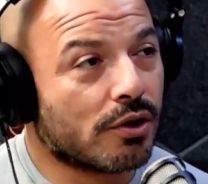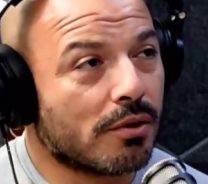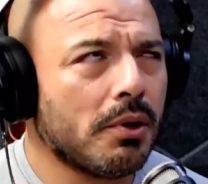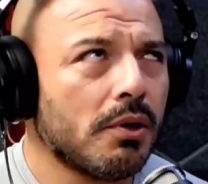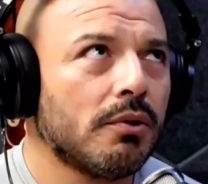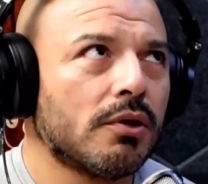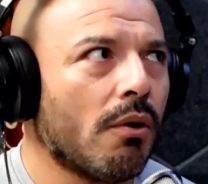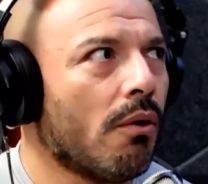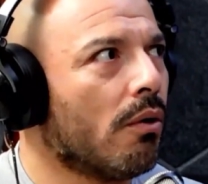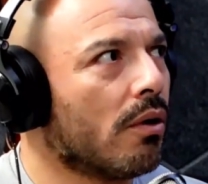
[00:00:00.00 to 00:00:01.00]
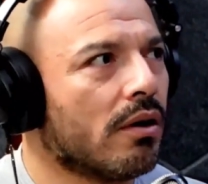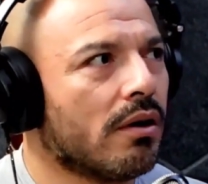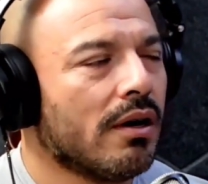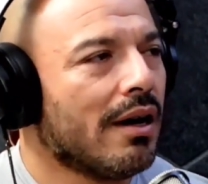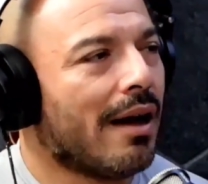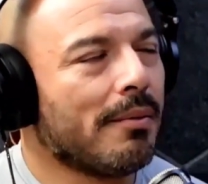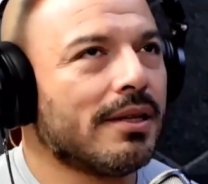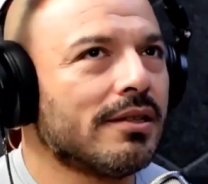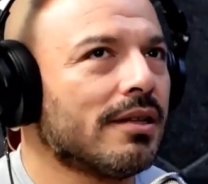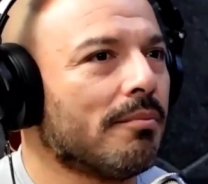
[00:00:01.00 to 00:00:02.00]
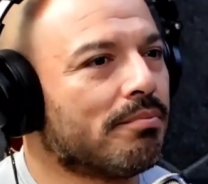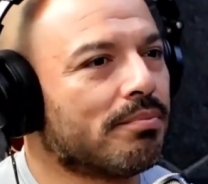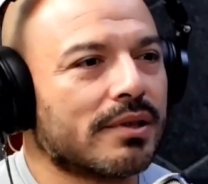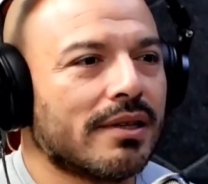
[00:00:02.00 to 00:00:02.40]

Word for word: commute or i mean there's a